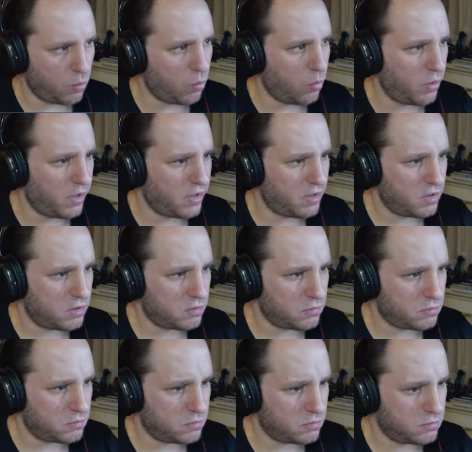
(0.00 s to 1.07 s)
Where
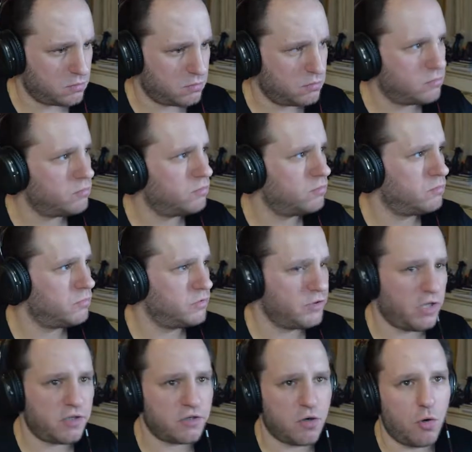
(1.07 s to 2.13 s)
is
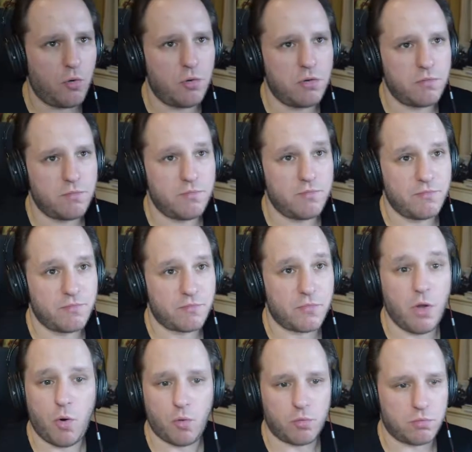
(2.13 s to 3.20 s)
that coal?
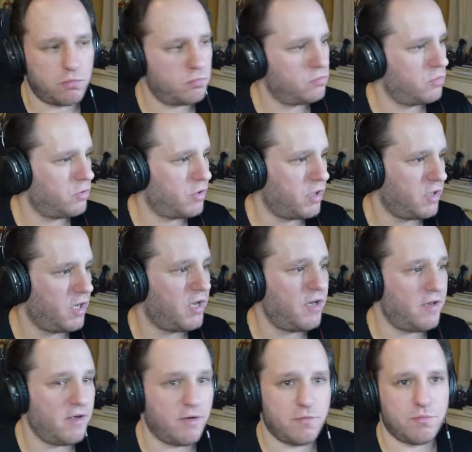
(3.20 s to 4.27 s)
No. Okay, I,
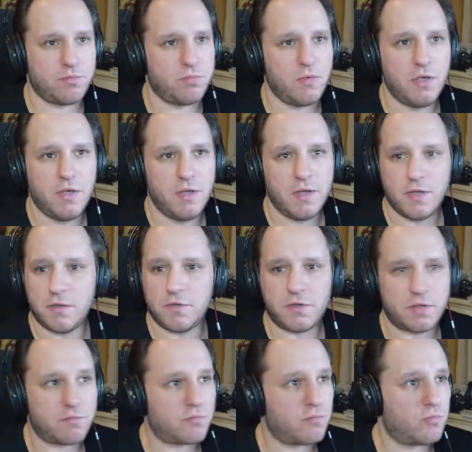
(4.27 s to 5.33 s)
um,
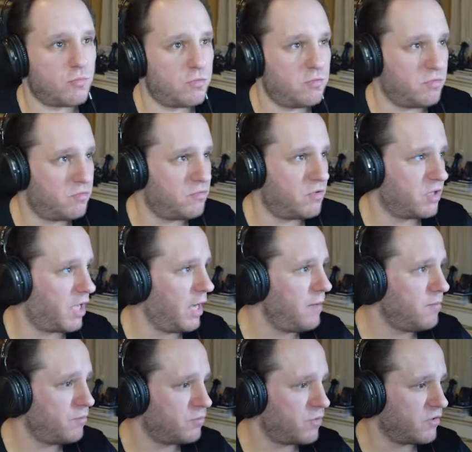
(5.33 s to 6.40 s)
the
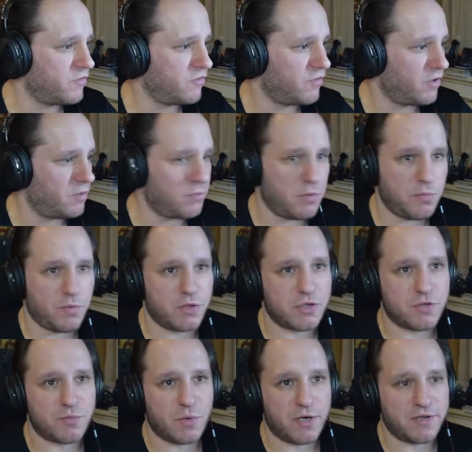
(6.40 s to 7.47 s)
game doesn't tell me
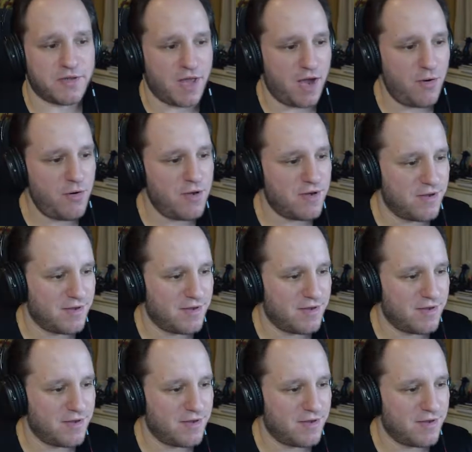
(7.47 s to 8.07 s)
much right now.